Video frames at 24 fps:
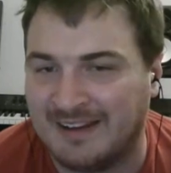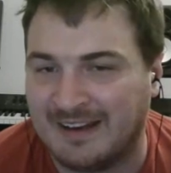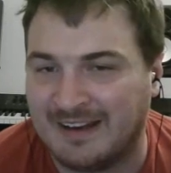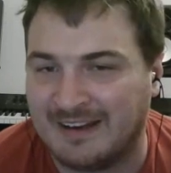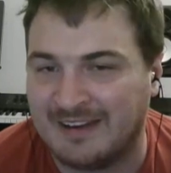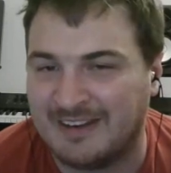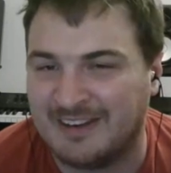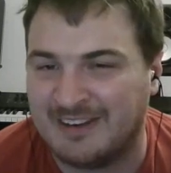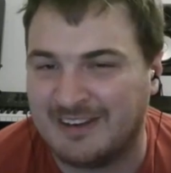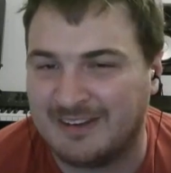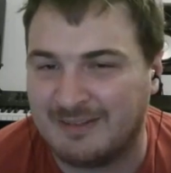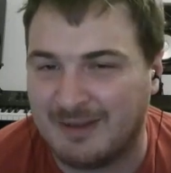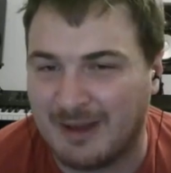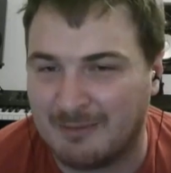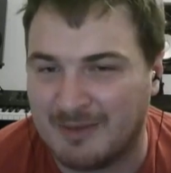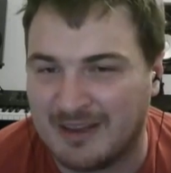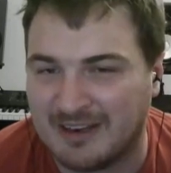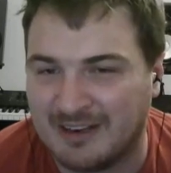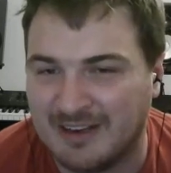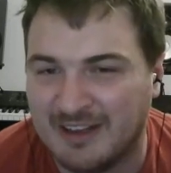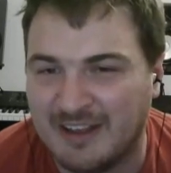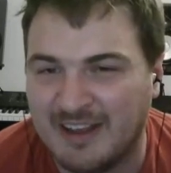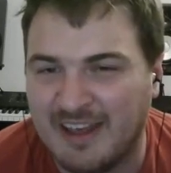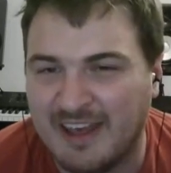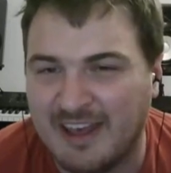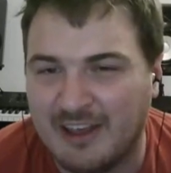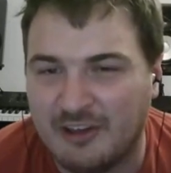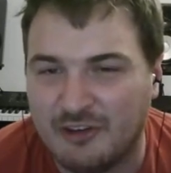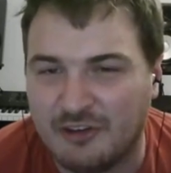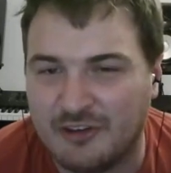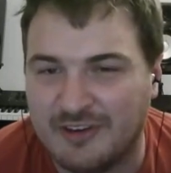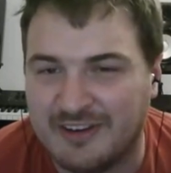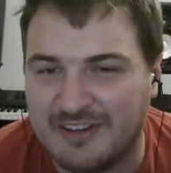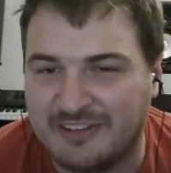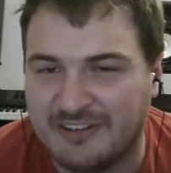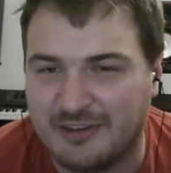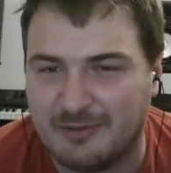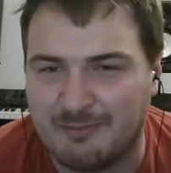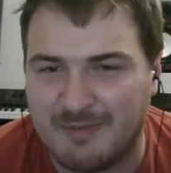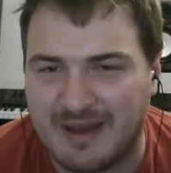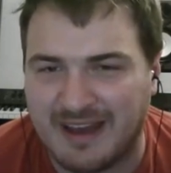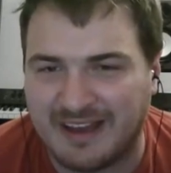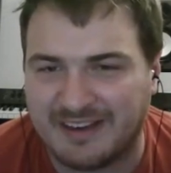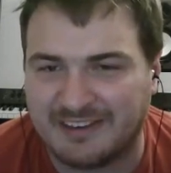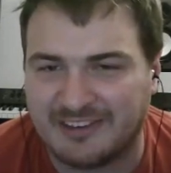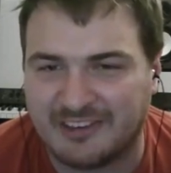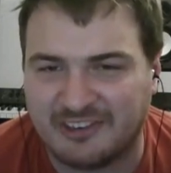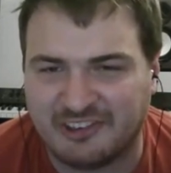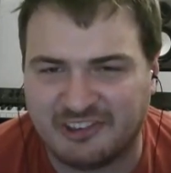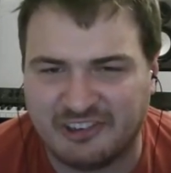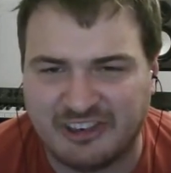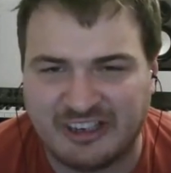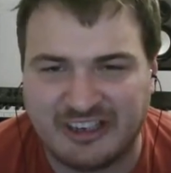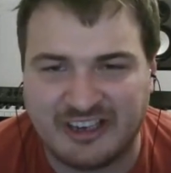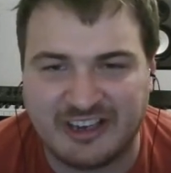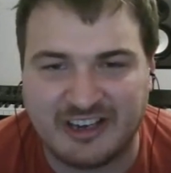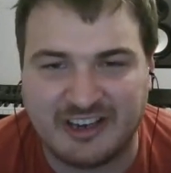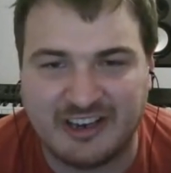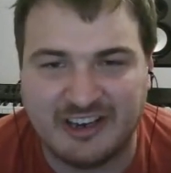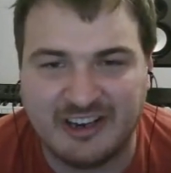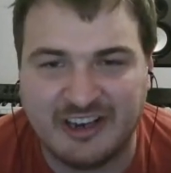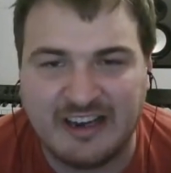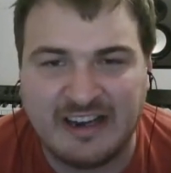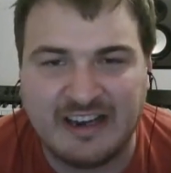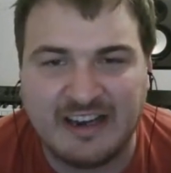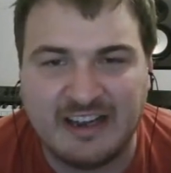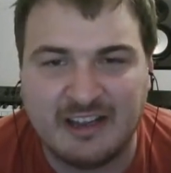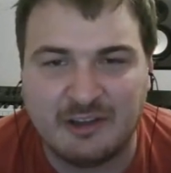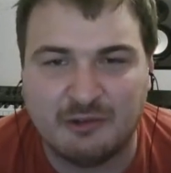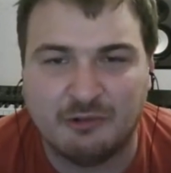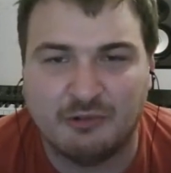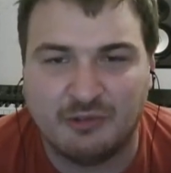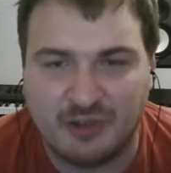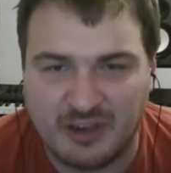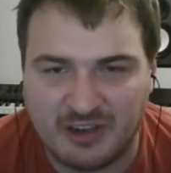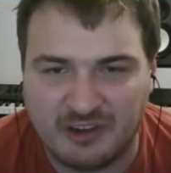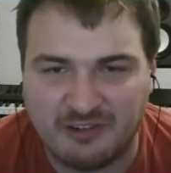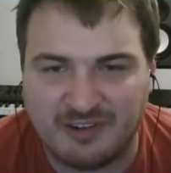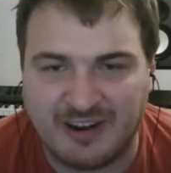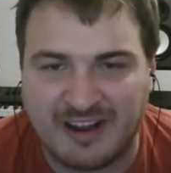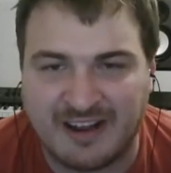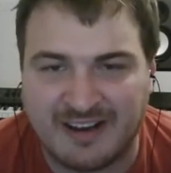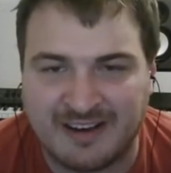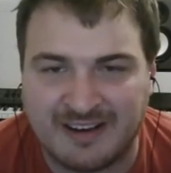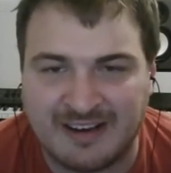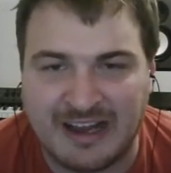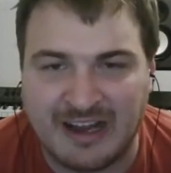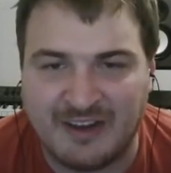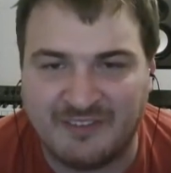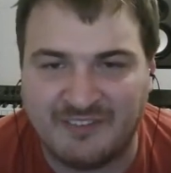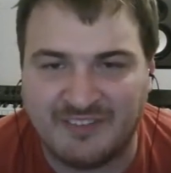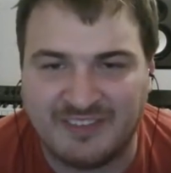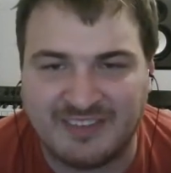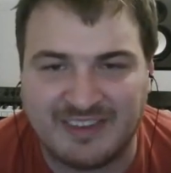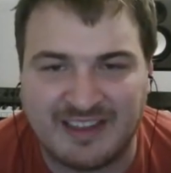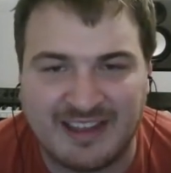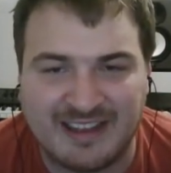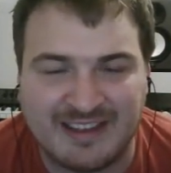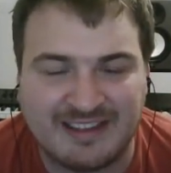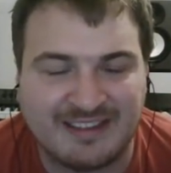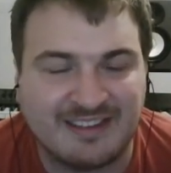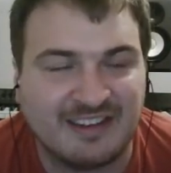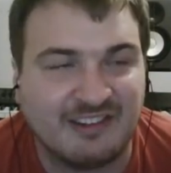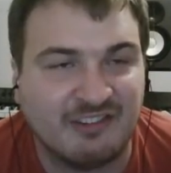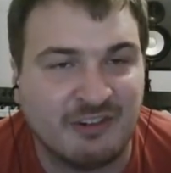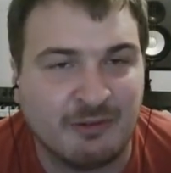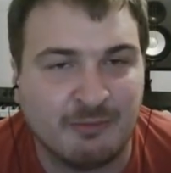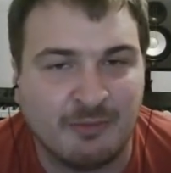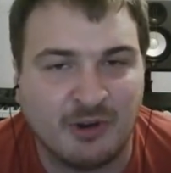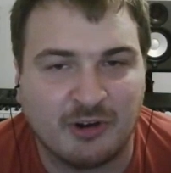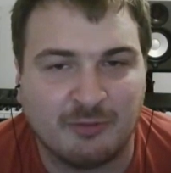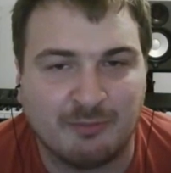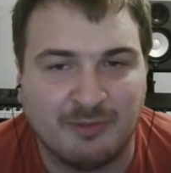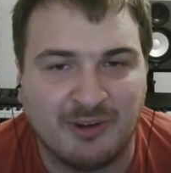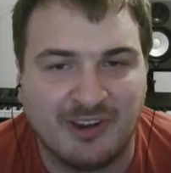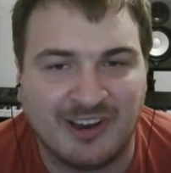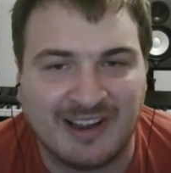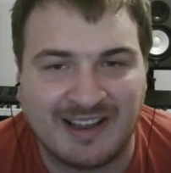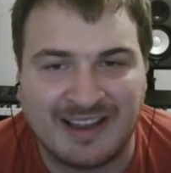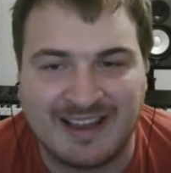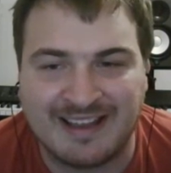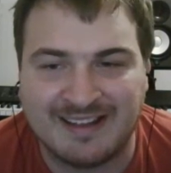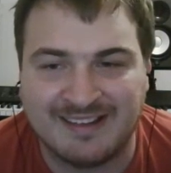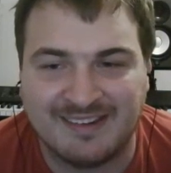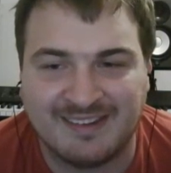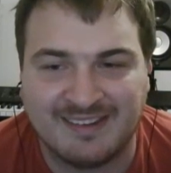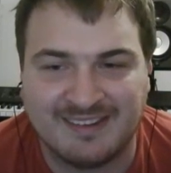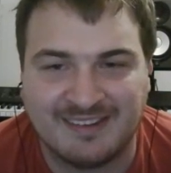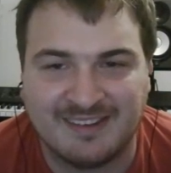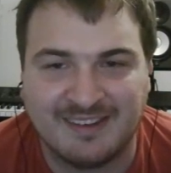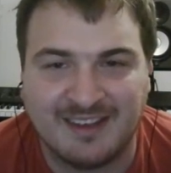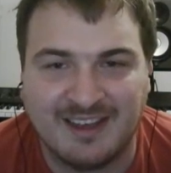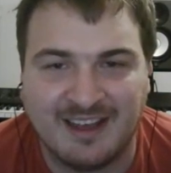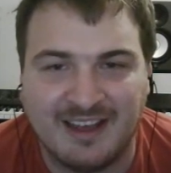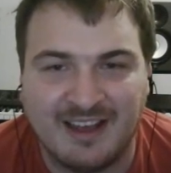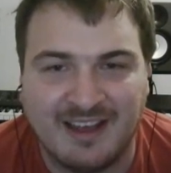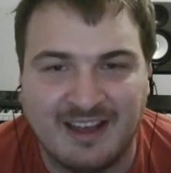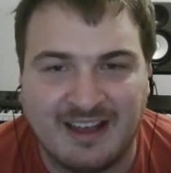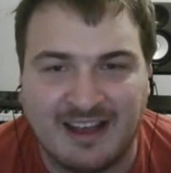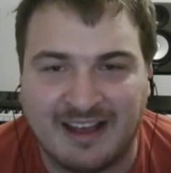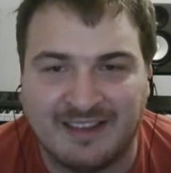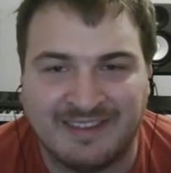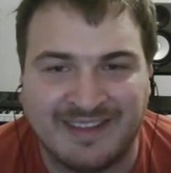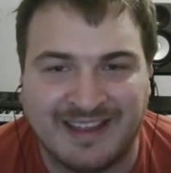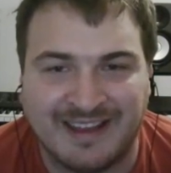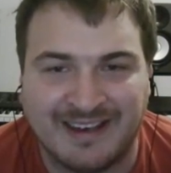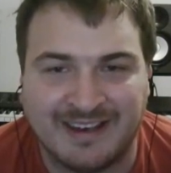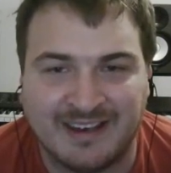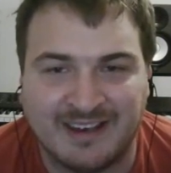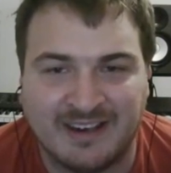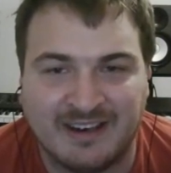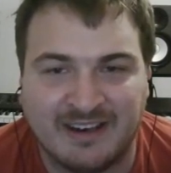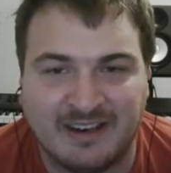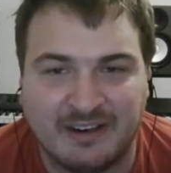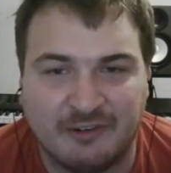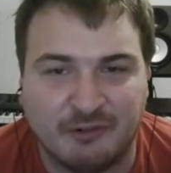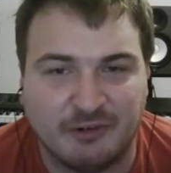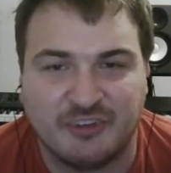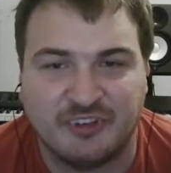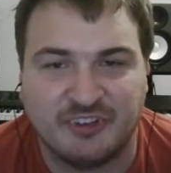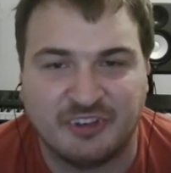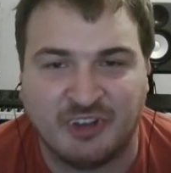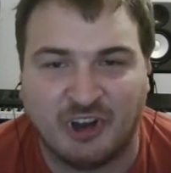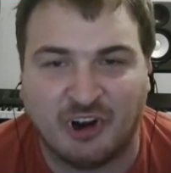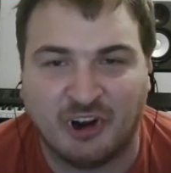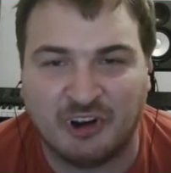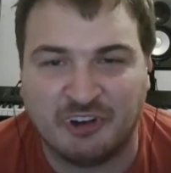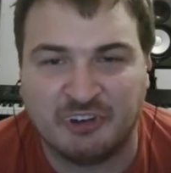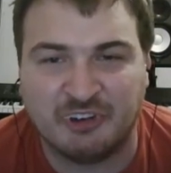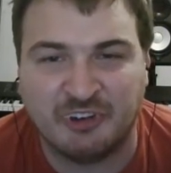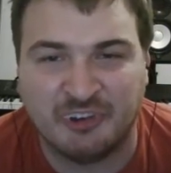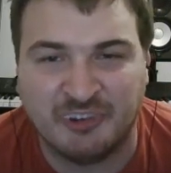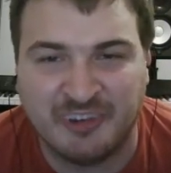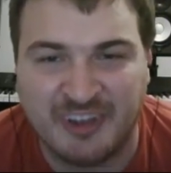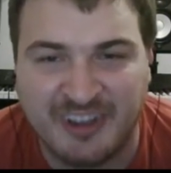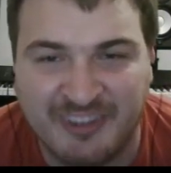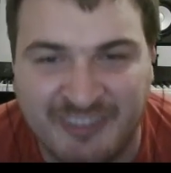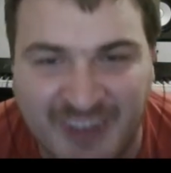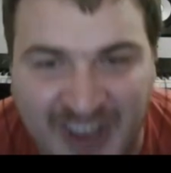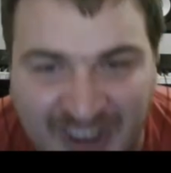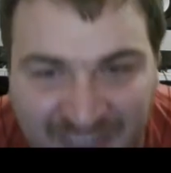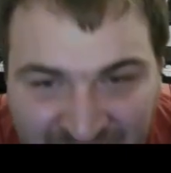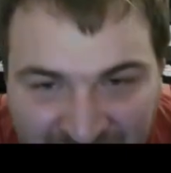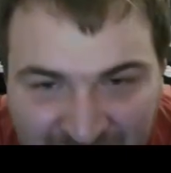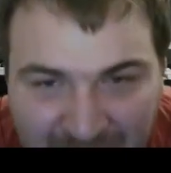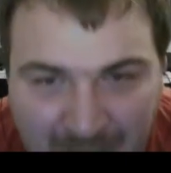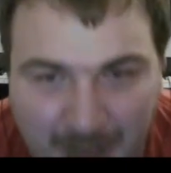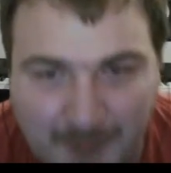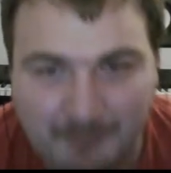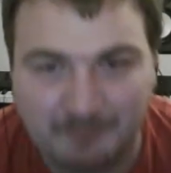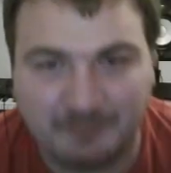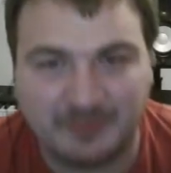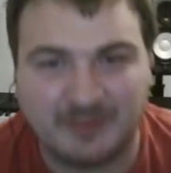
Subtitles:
I mean, you need to manually rerun, update remote plugins, and then restart your neovim.